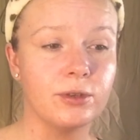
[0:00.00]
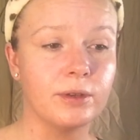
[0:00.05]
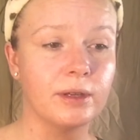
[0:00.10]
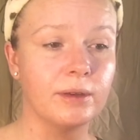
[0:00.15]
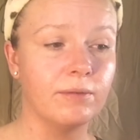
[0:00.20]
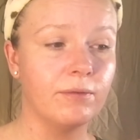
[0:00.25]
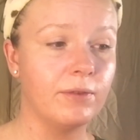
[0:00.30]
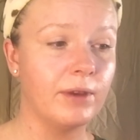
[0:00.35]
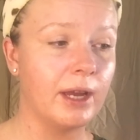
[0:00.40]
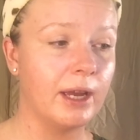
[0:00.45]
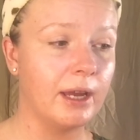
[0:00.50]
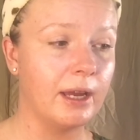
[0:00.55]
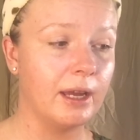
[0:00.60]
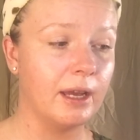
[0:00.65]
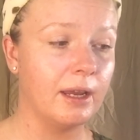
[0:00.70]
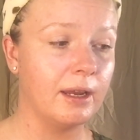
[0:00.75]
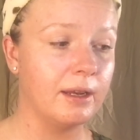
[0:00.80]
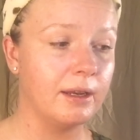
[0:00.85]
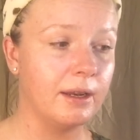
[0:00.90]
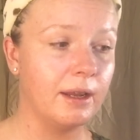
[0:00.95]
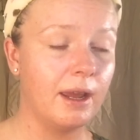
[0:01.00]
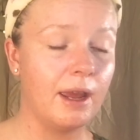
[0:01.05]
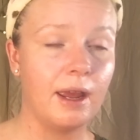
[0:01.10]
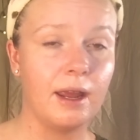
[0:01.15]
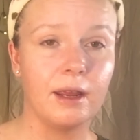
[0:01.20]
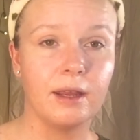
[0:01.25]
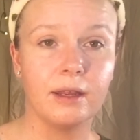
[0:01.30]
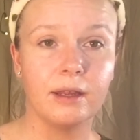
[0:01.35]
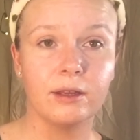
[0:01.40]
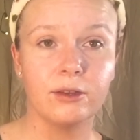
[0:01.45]
you can find
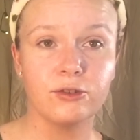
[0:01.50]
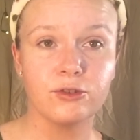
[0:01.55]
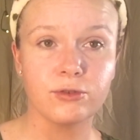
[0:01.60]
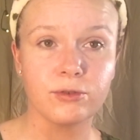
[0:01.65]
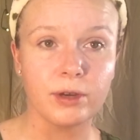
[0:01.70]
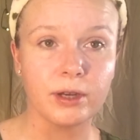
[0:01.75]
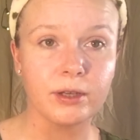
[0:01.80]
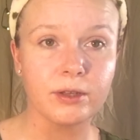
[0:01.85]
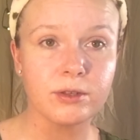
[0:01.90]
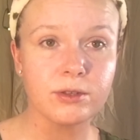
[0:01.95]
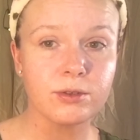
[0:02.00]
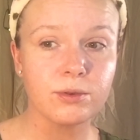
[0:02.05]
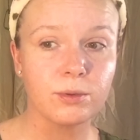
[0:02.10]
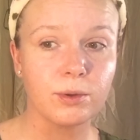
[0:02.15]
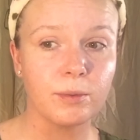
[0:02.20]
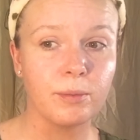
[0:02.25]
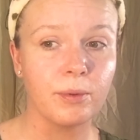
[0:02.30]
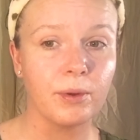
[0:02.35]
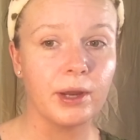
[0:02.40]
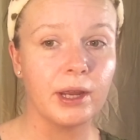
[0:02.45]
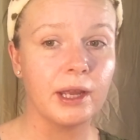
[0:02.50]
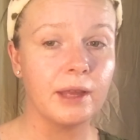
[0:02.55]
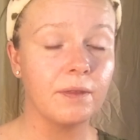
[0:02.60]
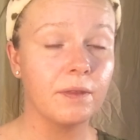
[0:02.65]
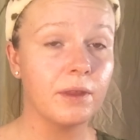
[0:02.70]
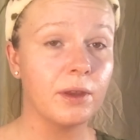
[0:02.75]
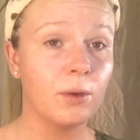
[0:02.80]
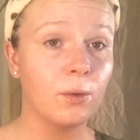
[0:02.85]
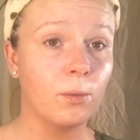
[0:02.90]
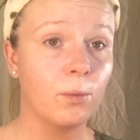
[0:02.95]
a good drugstore brand
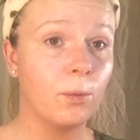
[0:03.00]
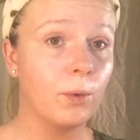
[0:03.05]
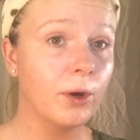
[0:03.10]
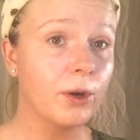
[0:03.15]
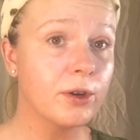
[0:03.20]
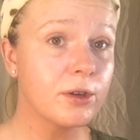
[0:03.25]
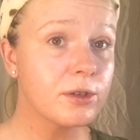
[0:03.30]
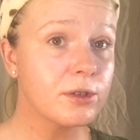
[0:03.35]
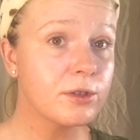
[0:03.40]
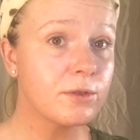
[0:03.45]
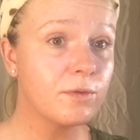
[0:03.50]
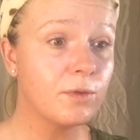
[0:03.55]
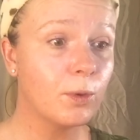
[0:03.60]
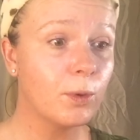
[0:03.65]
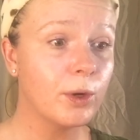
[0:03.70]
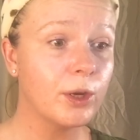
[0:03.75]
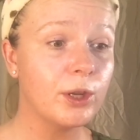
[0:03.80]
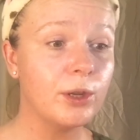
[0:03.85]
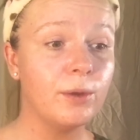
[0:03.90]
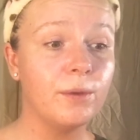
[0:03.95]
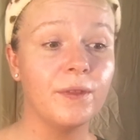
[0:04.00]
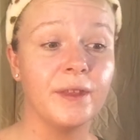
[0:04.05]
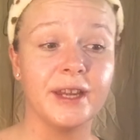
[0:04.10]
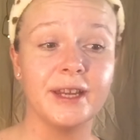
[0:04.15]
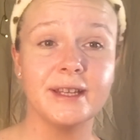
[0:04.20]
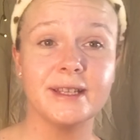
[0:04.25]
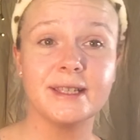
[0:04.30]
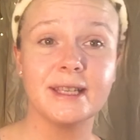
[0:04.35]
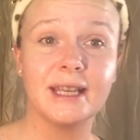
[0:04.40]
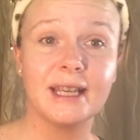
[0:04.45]
that works for you, that
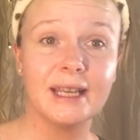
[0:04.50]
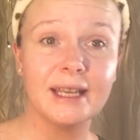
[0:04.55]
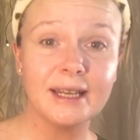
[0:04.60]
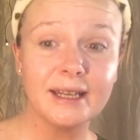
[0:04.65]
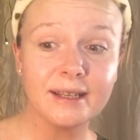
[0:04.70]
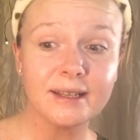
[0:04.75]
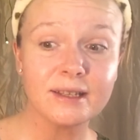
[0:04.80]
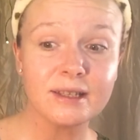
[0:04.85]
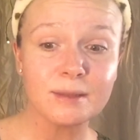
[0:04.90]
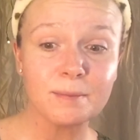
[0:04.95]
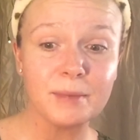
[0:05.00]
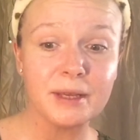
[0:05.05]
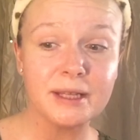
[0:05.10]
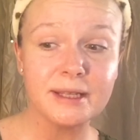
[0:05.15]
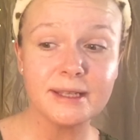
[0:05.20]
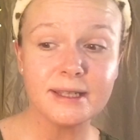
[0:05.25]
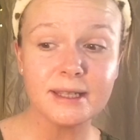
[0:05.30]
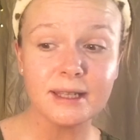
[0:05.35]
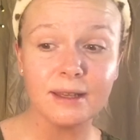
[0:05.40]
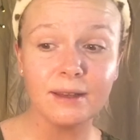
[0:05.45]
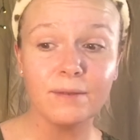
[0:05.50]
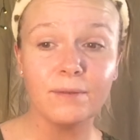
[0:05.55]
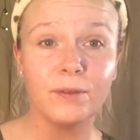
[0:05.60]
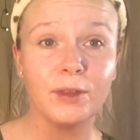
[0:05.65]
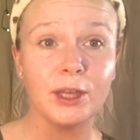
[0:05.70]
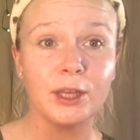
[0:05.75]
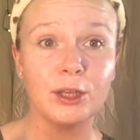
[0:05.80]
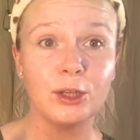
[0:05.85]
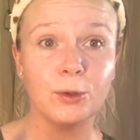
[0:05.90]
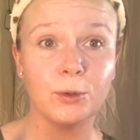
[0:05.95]
is inexpensive,
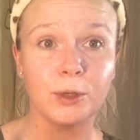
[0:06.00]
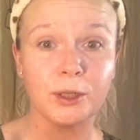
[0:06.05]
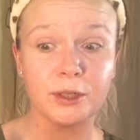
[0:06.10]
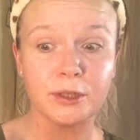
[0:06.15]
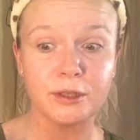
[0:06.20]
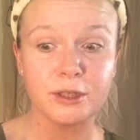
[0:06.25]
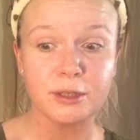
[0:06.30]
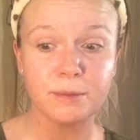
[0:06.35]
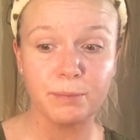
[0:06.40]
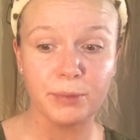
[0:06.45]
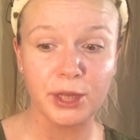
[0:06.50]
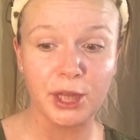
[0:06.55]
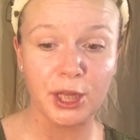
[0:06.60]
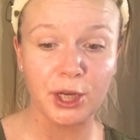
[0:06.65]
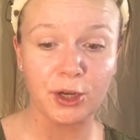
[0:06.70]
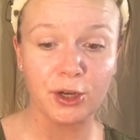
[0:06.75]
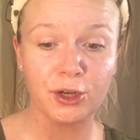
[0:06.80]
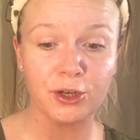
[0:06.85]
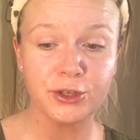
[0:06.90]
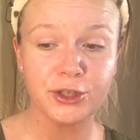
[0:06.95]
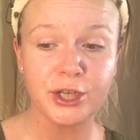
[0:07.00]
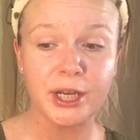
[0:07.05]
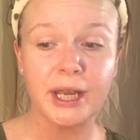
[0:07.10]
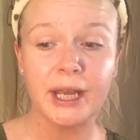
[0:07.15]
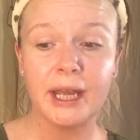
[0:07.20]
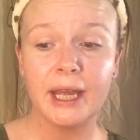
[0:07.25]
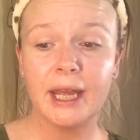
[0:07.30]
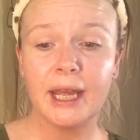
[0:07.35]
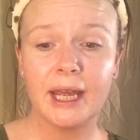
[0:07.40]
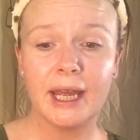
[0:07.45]
that you can splurge
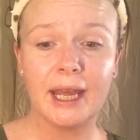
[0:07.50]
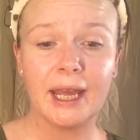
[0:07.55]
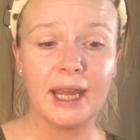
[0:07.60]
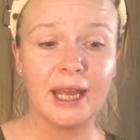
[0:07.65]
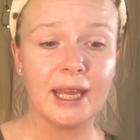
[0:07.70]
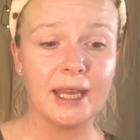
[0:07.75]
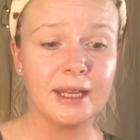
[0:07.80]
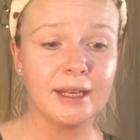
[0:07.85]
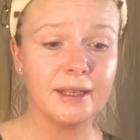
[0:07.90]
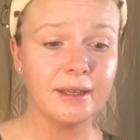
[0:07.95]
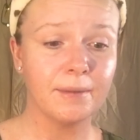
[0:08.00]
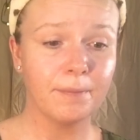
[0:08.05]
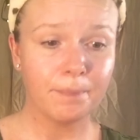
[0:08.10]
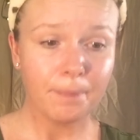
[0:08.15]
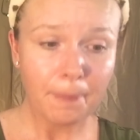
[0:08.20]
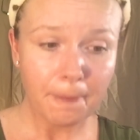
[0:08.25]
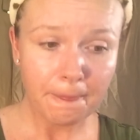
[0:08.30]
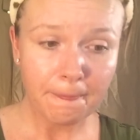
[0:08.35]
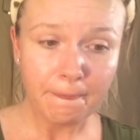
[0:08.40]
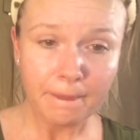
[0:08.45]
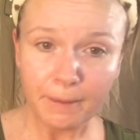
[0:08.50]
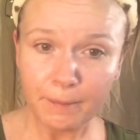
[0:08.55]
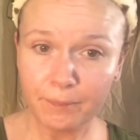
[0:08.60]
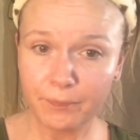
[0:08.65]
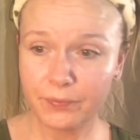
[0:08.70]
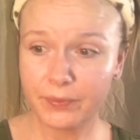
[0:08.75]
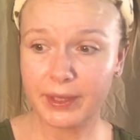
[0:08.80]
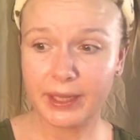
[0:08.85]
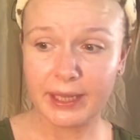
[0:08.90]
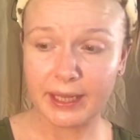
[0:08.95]
and
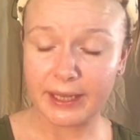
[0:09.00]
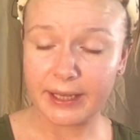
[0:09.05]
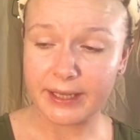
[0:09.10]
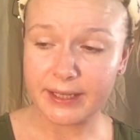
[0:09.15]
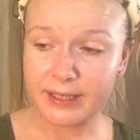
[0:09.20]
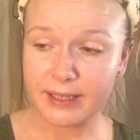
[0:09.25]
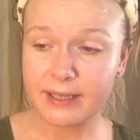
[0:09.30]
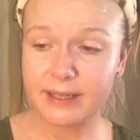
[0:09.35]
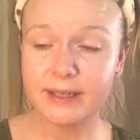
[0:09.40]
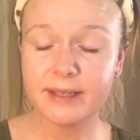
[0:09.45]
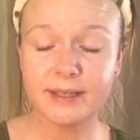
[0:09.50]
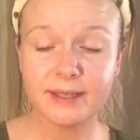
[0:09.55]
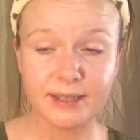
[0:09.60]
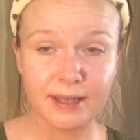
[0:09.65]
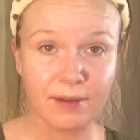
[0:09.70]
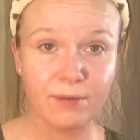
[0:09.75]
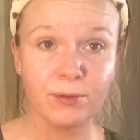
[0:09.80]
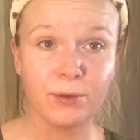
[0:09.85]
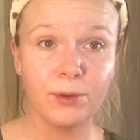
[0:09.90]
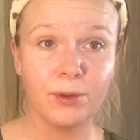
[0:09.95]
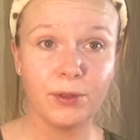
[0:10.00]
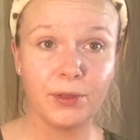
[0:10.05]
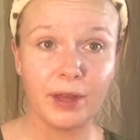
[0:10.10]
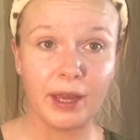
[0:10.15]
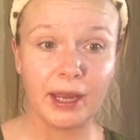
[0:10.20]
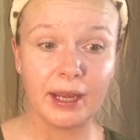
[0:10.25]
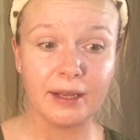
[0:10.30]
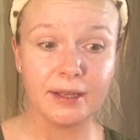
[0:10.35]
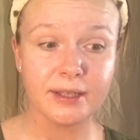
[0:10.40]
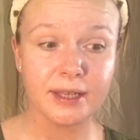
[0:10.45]
get several
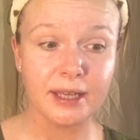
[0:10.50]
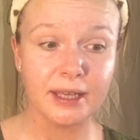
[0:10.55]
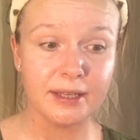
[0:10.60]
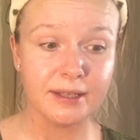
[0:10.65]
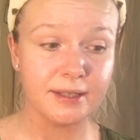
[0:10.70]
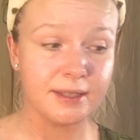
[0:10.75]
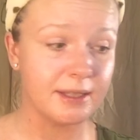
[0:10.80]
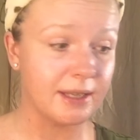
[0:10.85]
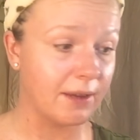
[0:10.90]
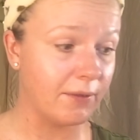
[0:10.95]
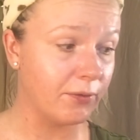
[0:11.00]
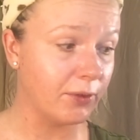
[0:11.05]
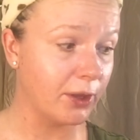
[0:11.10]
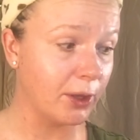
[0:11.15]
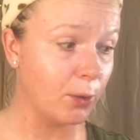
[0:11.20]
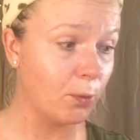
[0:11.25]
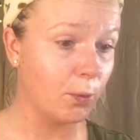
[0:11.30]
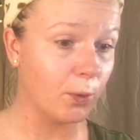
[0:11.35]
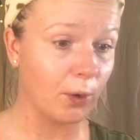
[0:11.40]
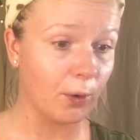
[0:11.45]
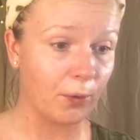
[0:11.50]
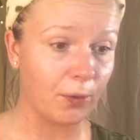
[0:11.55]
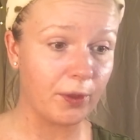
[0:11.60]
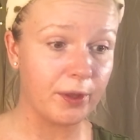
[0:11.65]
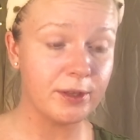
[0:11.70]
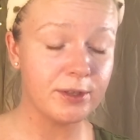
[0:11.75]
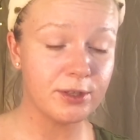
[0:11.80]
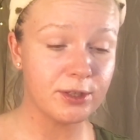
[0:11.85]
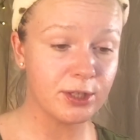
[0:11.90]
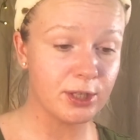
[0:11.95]
things, it is definitely worth
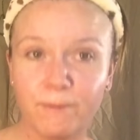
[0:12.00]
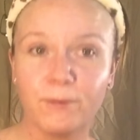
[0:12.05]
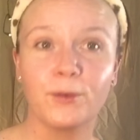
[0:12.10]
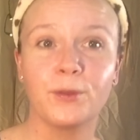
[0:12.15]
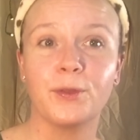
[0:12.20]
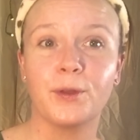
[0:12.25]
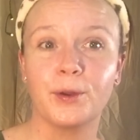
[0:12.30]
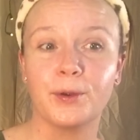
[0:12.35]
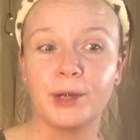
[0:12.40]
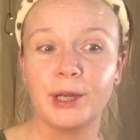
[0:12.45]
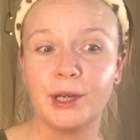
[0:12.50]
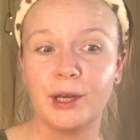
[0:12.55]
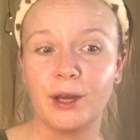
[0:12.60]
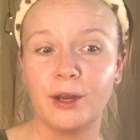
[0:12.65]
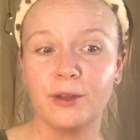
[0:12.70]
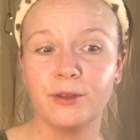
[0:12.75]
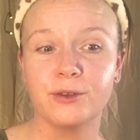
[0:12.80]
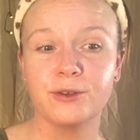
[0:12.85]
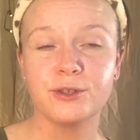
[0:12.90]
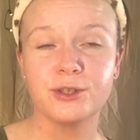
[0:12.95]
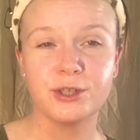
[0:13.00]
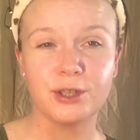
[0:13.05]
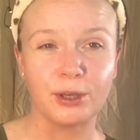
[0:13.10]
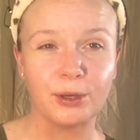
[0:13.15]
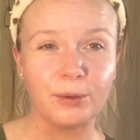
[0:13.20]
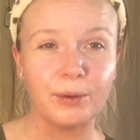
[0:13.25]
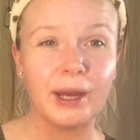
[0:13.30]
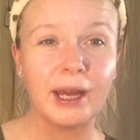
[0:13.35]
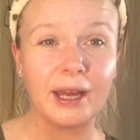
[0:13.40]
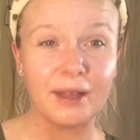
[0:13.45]
it for $30.
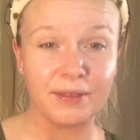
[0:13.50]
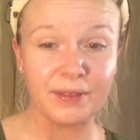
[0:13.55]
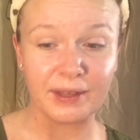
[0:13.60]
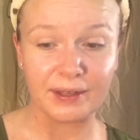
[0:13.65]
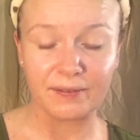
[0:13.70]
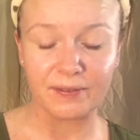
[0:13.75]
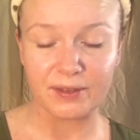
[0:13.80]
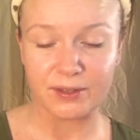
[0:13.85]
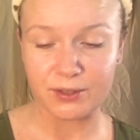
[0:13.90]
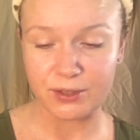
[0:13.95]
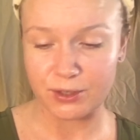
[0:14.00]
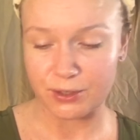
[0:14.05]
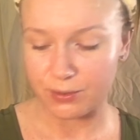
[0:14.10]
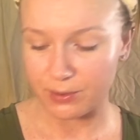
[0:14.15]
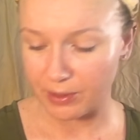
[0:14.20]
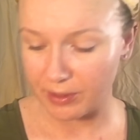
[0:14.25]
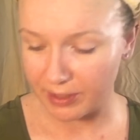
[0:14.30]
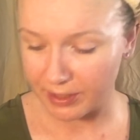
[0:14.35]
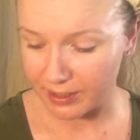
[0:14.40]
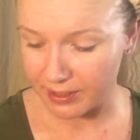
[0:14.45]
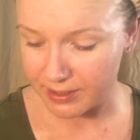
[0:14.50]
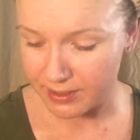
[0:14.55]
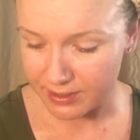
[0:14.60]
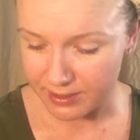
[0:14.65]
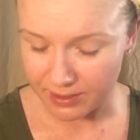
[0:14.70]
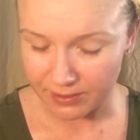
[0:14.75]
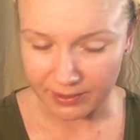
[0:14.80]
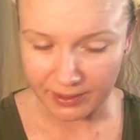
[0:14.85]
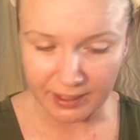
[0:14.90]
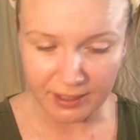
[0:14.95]
So I think this is really good.
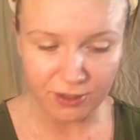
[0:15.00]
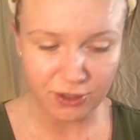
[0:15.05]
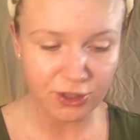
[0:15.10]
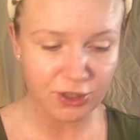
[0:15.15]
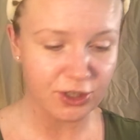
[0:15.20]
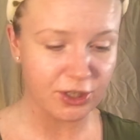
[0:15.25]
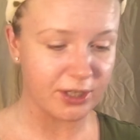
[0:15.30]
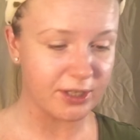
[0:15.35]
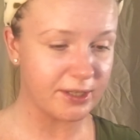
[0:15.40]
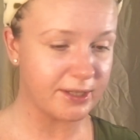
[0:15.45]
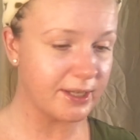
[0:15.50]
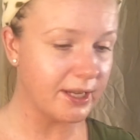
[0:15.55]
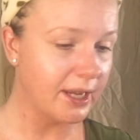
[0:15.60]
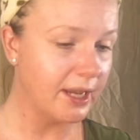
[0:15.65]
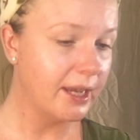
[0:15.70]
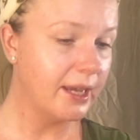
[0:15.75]
So let's just